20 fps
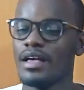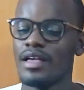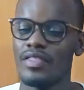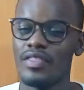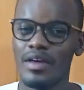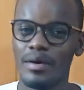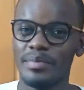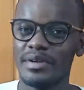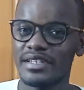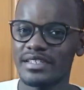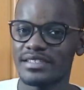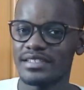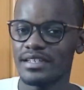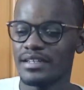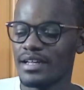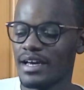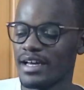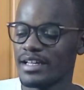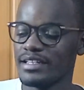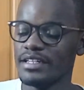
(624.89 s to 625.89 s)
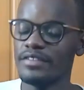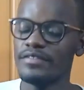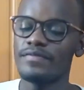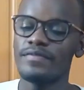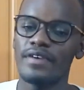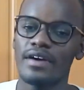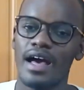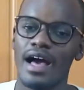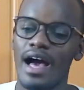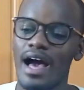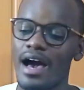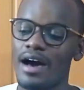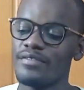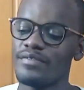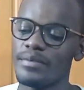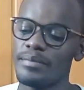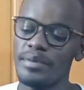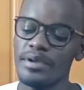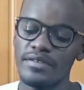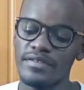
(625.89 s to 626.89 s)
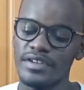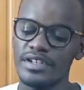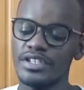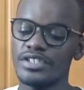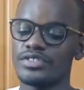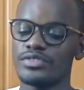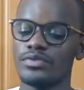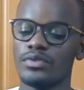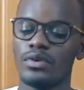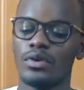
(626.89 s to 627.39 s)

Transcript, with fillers: That being said, I did have a bit of an issue